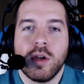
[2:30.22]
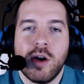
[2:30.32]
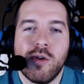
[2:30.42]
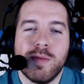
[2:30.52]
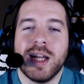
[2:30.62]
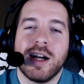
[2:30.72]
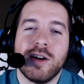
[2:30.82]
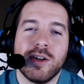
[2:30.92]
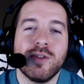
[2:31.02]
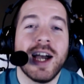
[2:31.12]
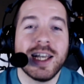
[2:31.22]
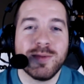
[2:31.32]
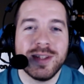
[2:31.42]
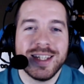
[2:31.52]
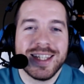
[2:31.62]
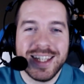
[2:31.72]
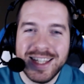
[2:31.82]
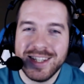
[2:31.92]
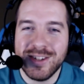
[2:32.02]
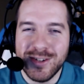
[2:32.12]
Oh man, how can you ask me this? Like,
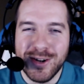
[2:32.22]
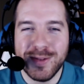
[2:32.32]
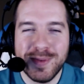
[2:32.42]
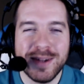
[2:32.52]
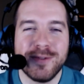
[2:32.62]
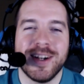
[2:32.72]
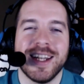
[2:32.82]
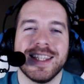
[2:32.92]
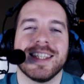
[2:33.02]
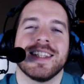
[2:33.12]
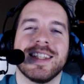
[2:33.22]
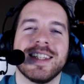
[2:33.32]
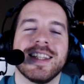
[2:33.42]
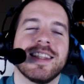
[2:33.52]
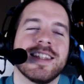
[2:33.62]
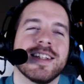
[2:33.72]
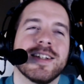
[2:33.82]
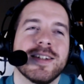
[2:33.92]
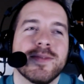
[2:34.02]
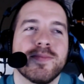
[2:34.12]
these are all my friends
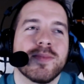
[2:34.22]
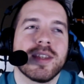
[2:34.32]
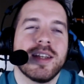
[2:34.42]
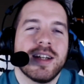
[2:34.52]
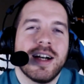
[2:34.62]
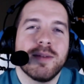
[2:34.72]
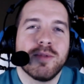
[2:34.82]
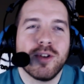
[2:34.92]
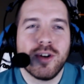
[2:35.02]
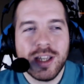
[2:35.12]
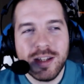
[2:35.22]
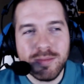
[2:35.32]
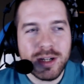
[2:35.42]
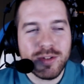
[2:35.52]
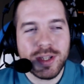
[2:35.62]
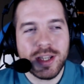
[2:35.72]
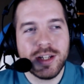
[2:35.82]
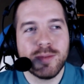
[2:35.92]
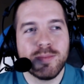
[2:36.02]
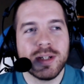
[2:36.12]
that I'm talking about
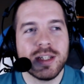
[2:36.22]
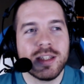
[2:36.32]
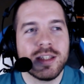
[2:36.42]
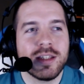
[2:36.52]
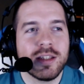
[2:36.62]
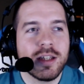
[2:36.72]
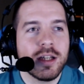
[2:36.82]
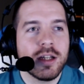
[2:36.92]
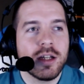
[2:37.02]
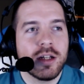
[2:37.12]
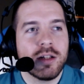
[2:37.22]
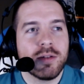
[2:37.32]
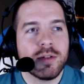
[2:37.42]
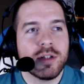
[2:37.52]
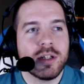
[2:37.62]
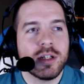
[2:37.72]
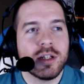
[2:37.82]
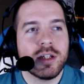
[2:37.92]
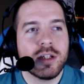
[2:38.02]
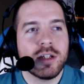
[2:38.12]
here, but
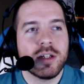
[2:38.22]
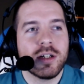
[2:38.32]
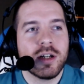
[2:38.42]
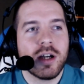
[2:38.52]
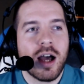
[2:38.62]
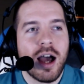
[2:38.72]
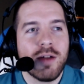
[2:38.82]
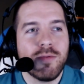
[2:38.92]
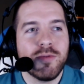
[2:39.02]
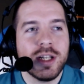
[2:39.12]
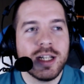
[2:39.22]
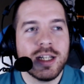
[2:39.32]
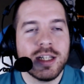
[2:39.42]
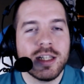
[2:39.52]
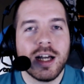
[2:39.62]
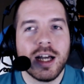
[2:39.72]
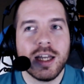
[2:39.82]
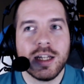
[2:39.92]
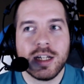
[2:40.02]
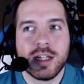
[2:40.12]
I really like